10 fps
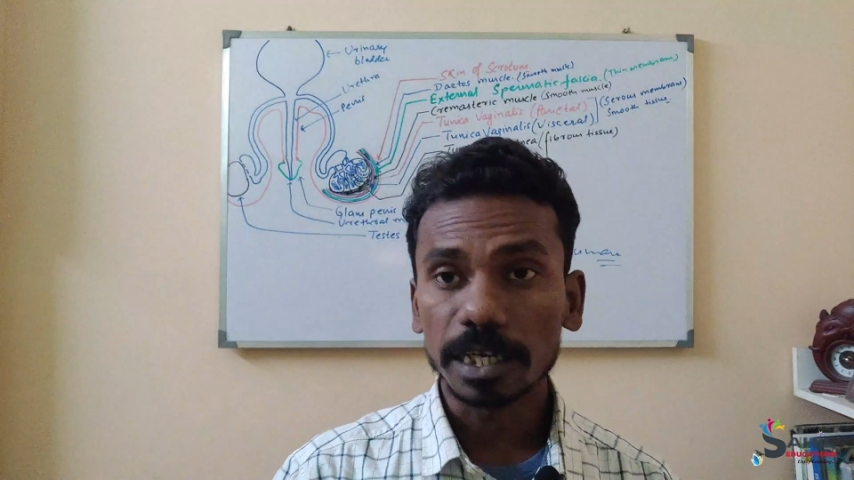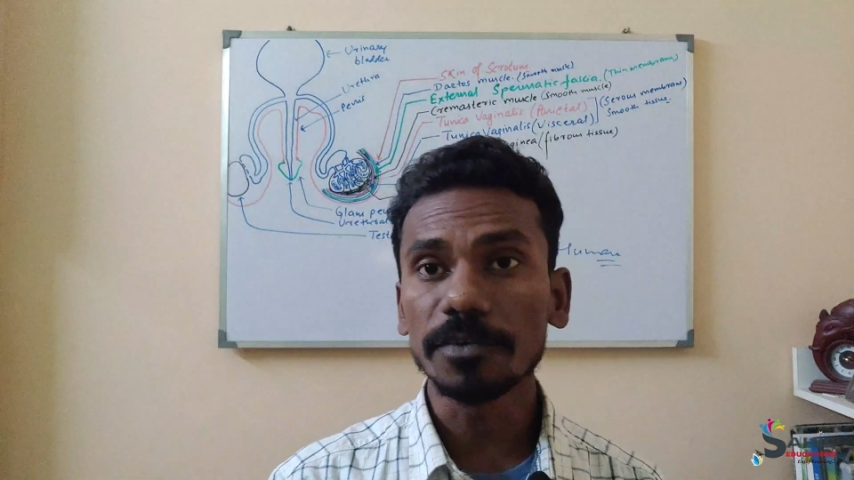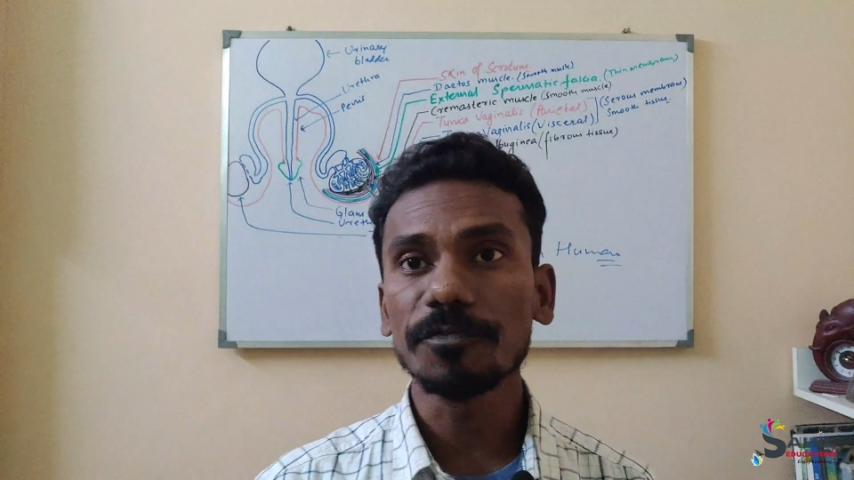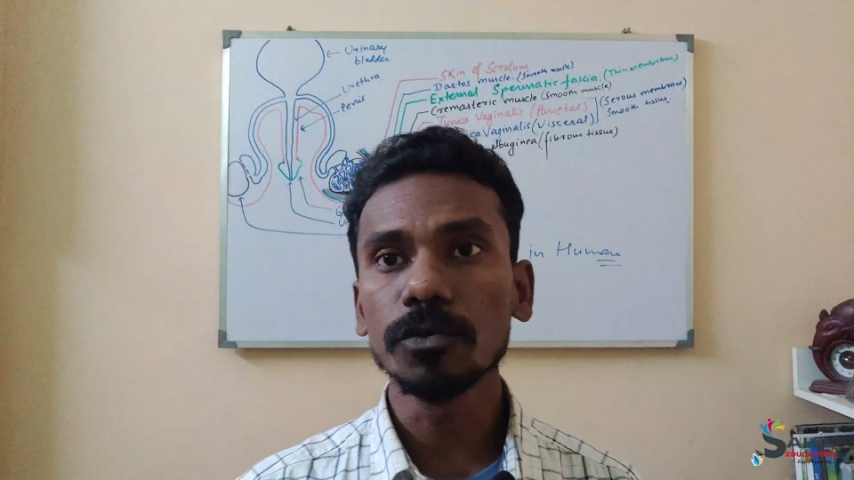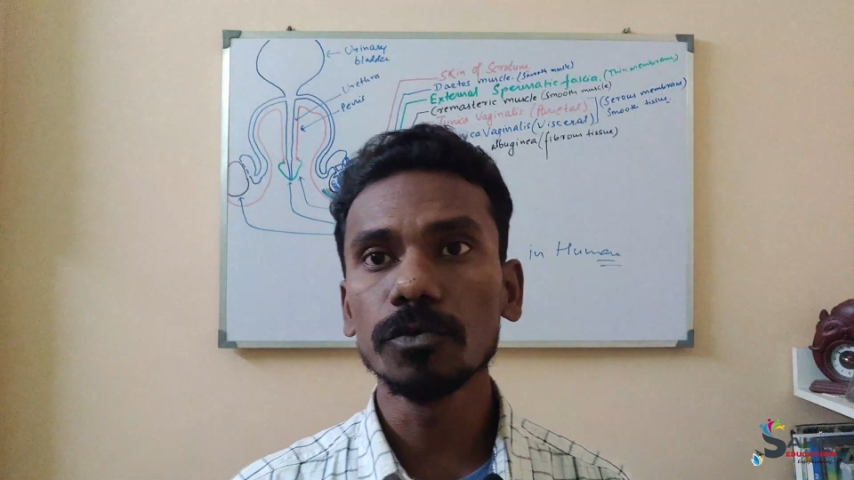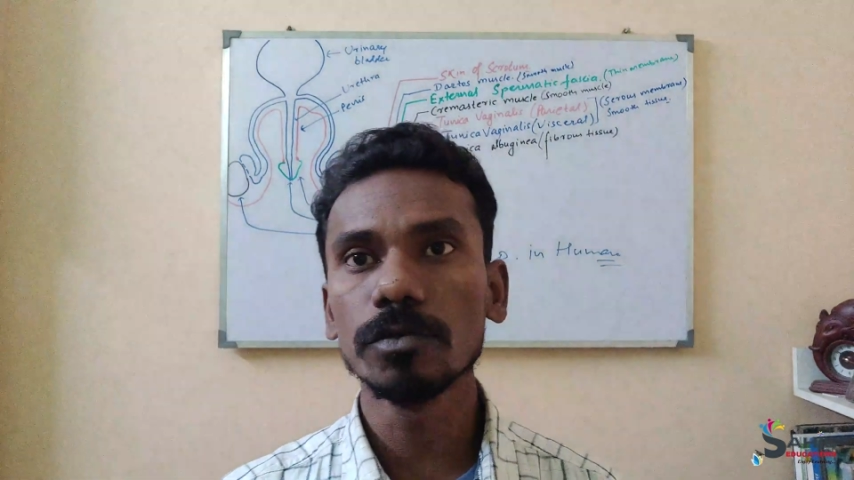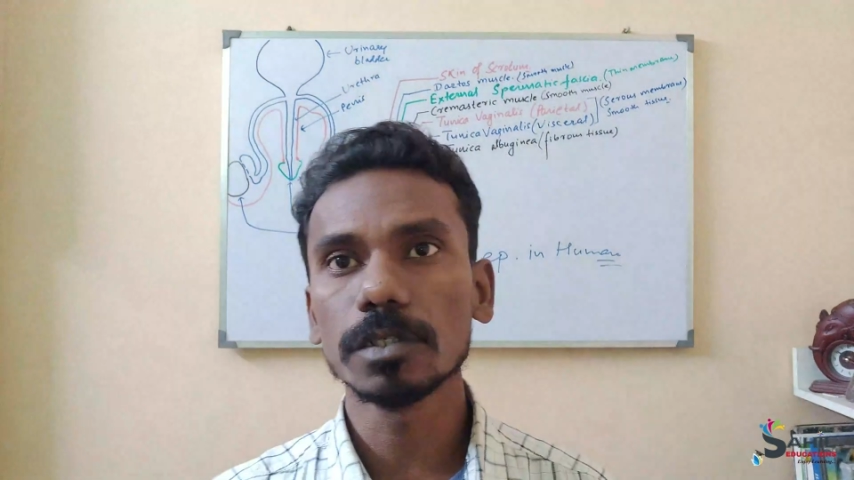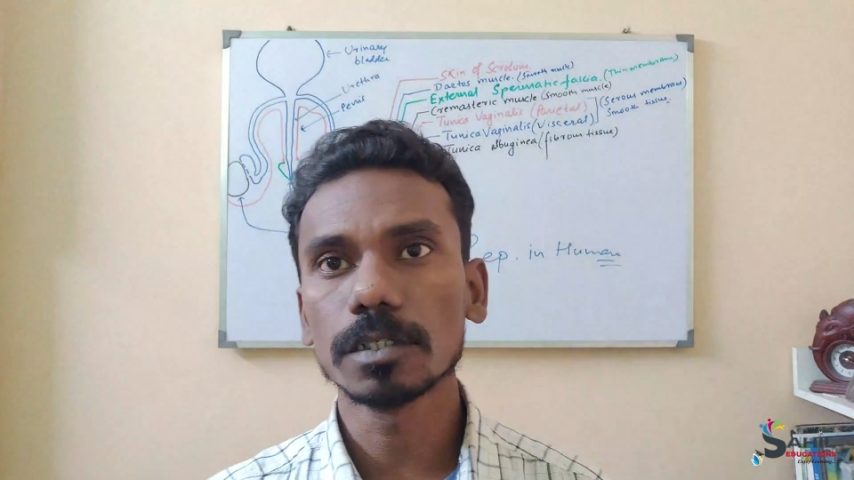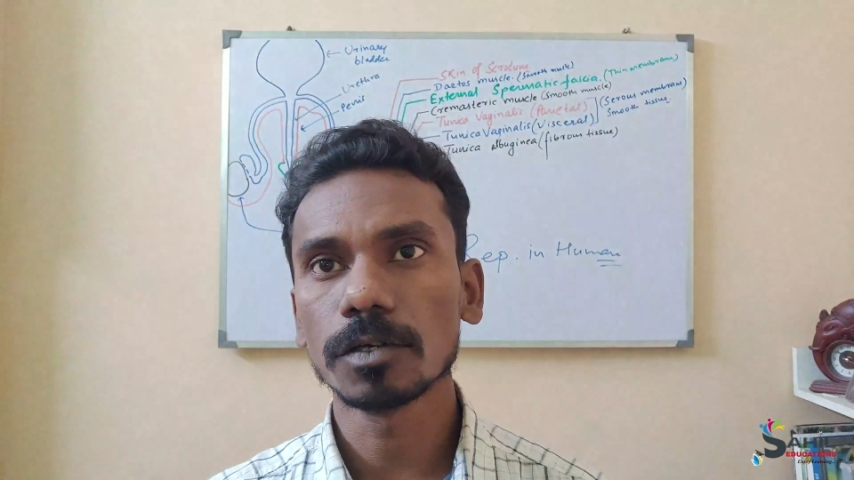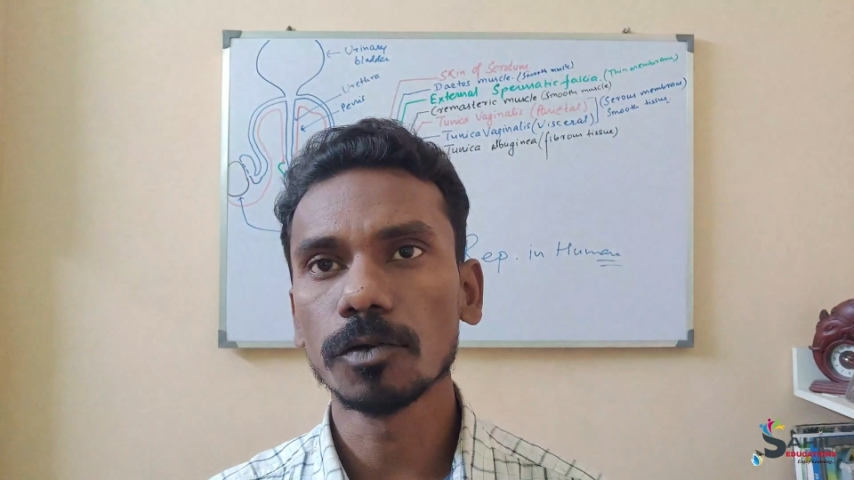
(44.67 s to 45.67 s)
if
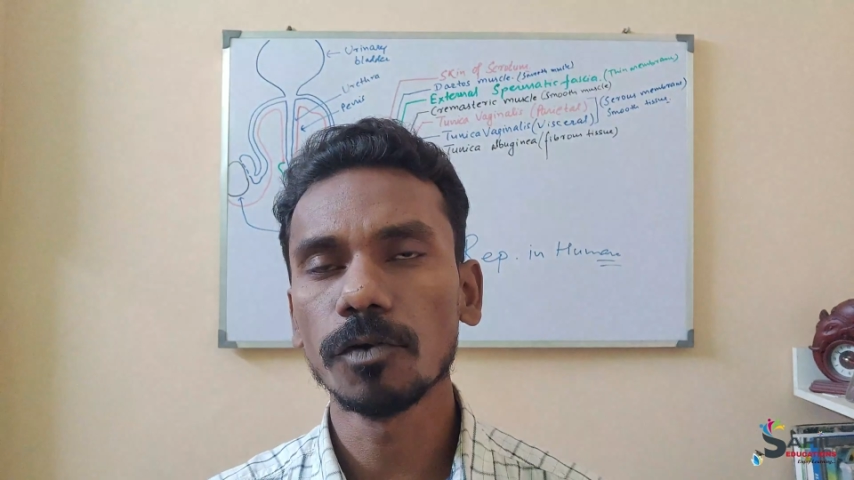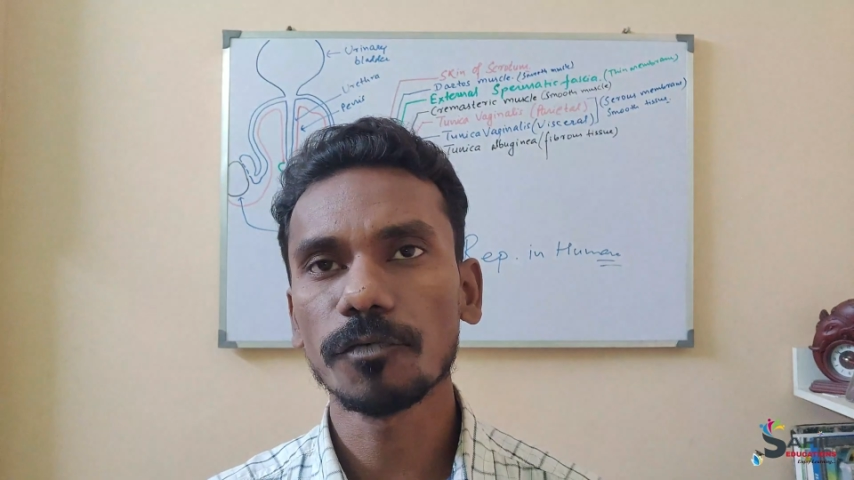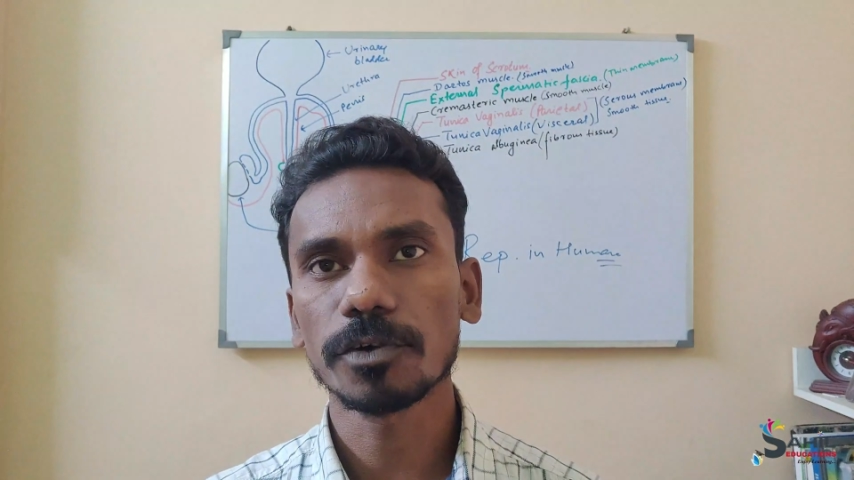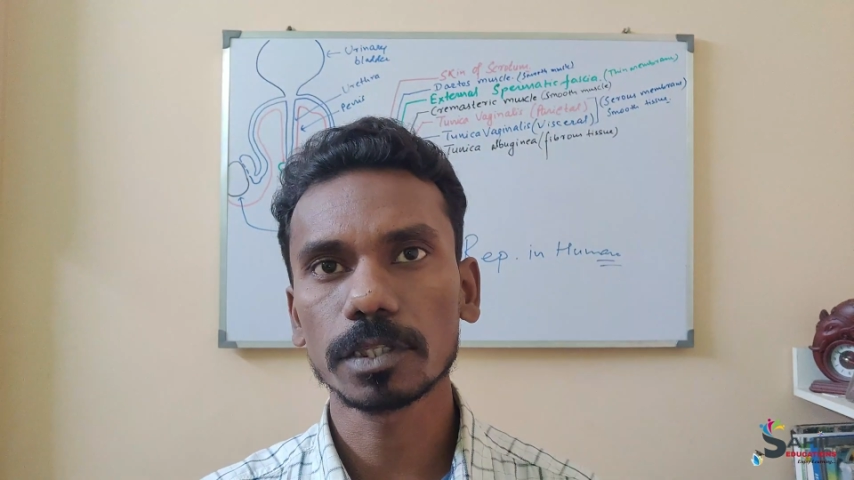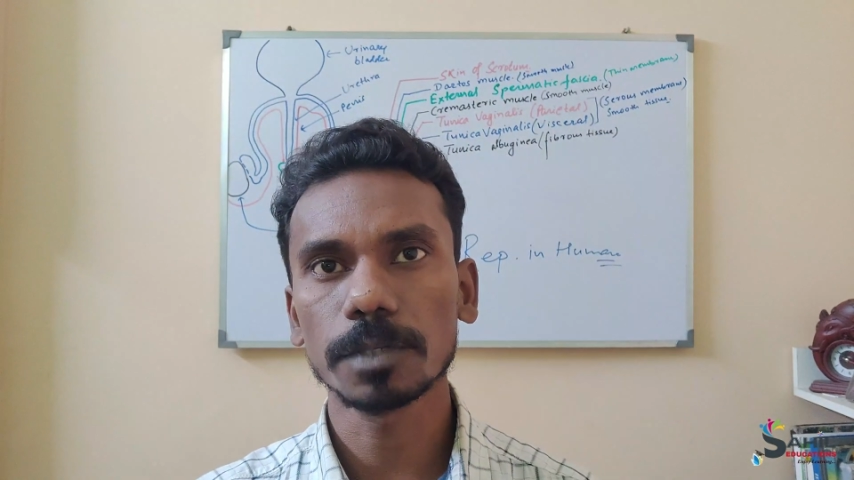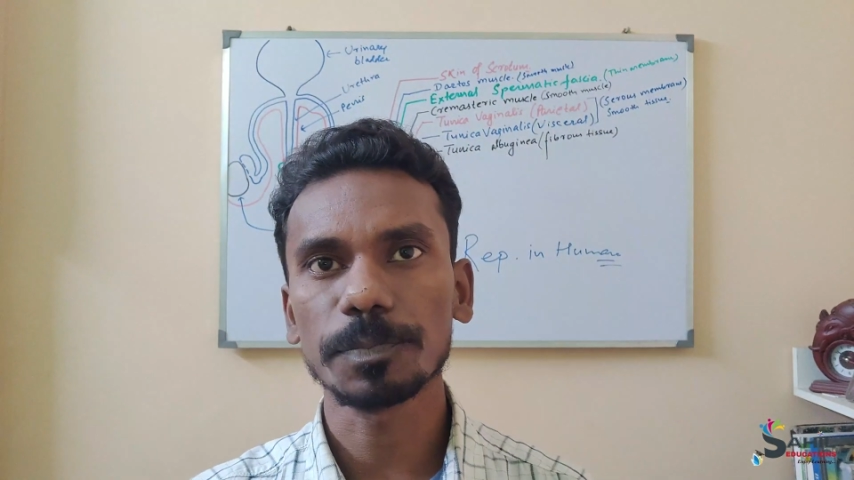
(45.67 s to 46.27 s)
you go for the